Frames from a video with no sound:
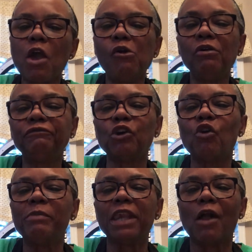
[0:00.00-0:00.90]
Who have
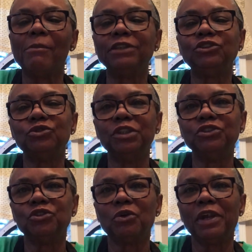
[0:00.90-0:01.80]
told me how much you
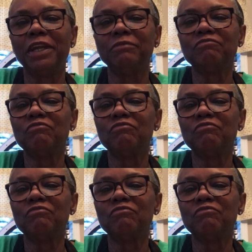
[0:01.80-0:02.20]
enjoy